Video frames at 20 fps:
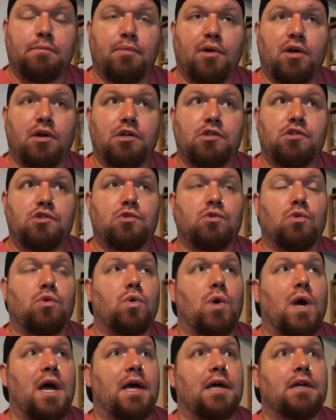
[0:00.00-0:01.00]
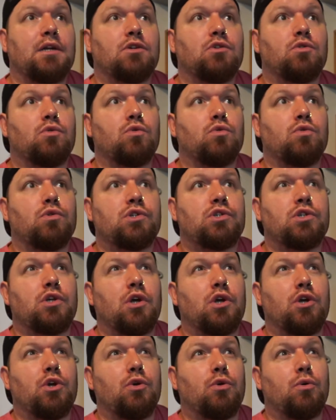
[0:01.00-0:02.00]
Birdsall and
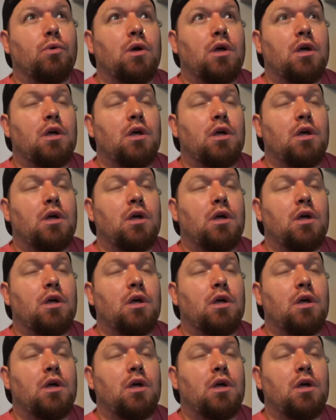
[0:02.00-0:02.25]
also